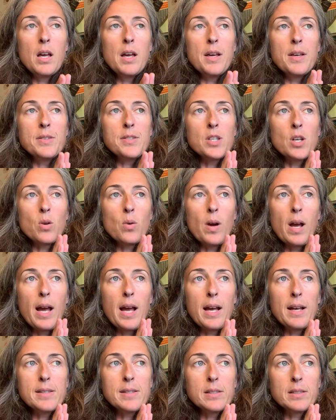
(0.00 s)
so
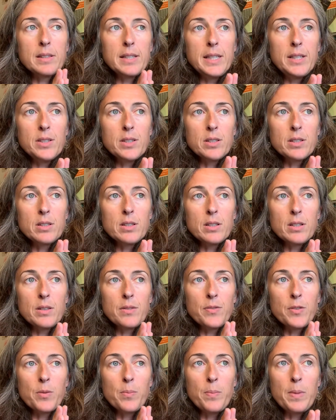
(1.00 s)
as a leader,
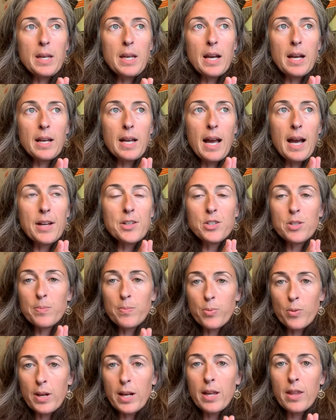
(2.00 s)
for me, I had to
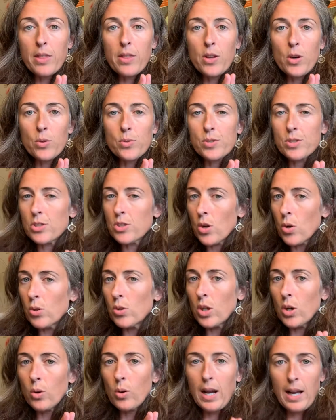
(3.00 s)
break those
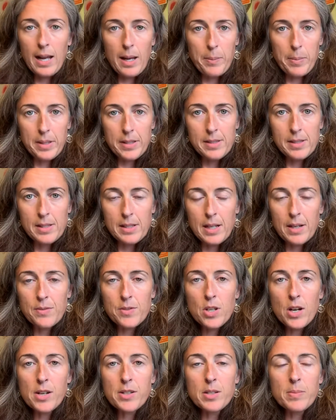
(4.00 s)
solo habits, and I've
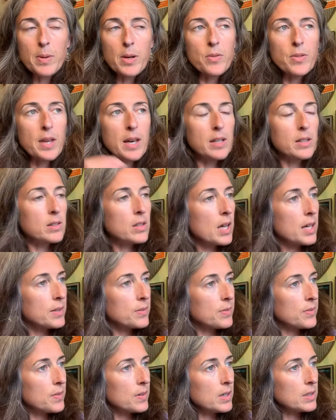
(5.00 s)
talked about that a
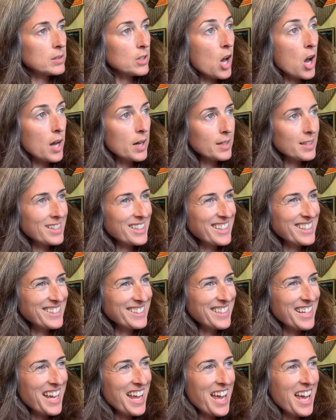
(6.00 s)
lot
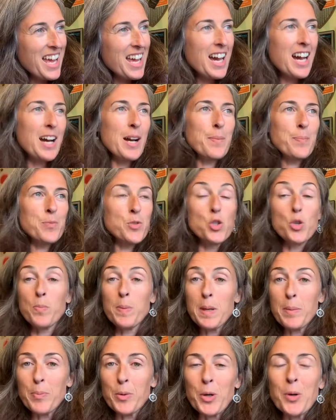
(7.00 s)
and to
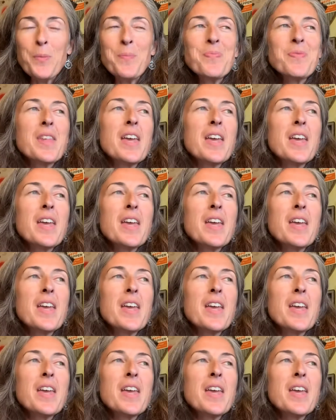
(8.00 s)
people